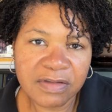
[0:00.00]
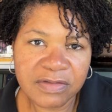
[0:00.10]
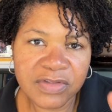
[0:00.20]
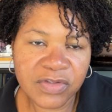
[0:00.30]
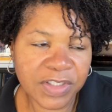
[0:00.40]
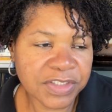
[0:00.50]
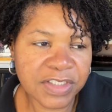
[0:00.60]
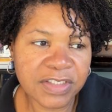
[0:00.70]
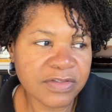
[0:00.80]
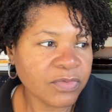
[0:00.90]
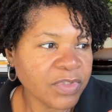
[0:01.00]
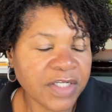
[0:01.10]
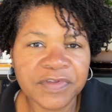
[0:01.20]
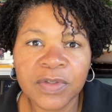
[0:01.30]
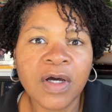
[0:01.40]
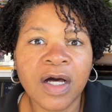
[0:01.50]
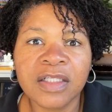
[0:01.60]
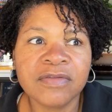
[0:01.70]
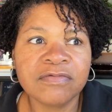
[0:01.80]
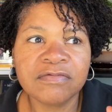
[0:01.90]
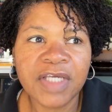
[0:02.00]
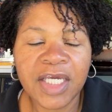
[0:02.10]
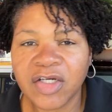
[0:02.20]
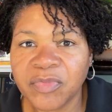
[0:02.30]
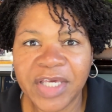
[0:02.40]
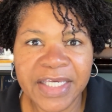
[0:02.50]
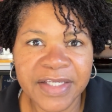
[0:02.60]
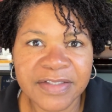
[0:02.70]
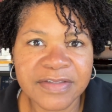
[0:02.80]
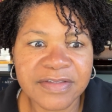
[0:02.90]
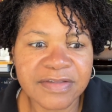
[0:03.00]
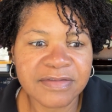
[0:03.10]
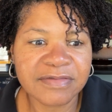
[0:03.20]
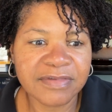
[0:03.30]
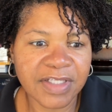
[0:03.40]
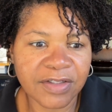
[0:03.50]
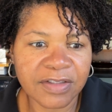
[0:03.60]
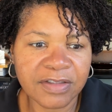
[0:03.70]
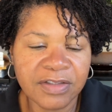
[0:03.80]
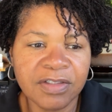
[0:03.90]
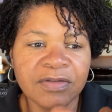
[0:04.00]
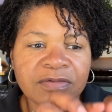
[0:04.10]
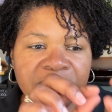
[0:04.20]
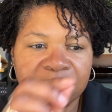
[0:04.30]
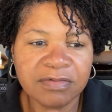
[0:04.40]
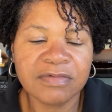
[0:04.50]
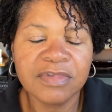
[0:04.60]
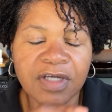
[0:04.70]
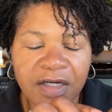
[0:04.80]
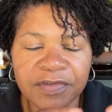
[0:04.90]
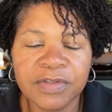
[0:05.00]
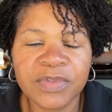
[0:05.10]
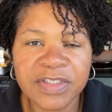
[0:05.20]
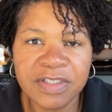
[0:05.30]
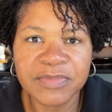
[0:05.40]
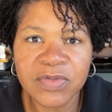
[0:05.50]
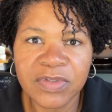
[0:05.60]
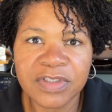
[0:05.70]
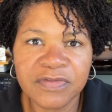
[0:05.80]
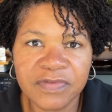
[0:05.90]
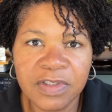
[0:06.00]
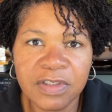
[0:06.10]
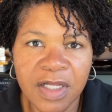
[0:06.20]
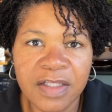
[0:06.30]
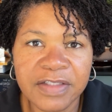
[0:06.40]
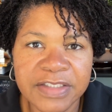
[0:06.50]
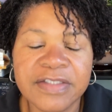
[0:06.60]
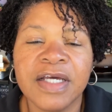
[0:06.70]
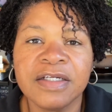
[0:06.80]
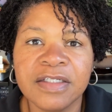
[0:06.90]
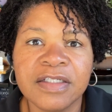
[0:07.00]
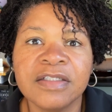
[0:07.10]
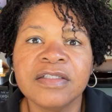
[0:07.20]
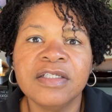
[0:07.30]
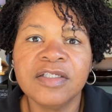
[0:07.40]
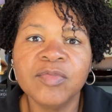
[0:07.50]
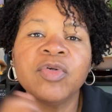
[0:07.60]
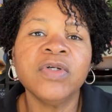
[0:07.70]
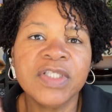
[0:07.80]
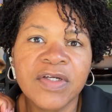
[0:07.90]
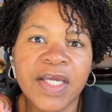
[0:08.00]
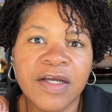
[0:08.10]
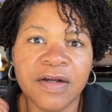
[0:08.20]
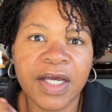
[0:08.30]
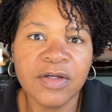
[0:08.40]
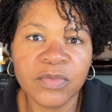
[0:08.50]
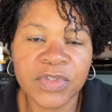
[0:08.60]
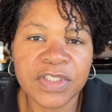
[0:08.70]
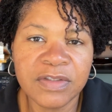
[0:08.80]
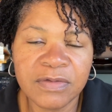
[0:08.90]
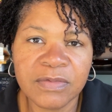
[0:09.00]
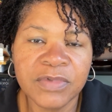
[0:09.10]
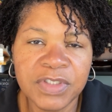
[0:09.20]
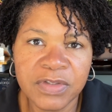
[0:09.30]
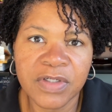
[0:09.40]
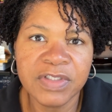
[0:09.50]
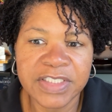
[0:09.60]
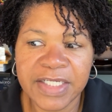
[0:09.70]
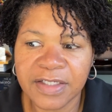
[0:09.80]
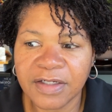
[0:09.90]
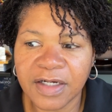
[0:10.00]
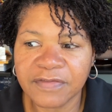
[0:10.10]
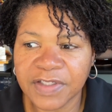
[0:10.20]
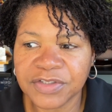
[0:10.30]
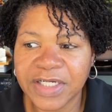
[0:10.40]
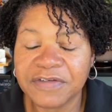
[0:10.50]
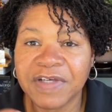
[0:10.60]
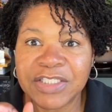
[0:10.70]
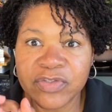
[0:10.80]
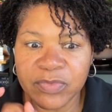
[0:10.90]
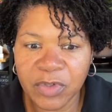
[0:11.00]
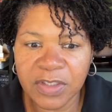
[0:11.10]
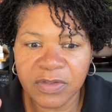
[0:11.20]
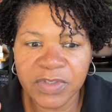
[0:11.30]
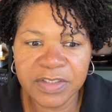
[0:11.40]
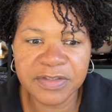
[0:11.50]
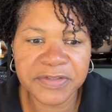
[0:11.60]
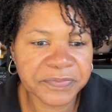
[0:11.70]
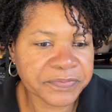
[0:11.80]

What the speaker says: scrunchies or whatever you call them, hair bands that are, covered with some sort of cloth that's not going to pull your hair out when you go to take it off. I try to find smaller ones.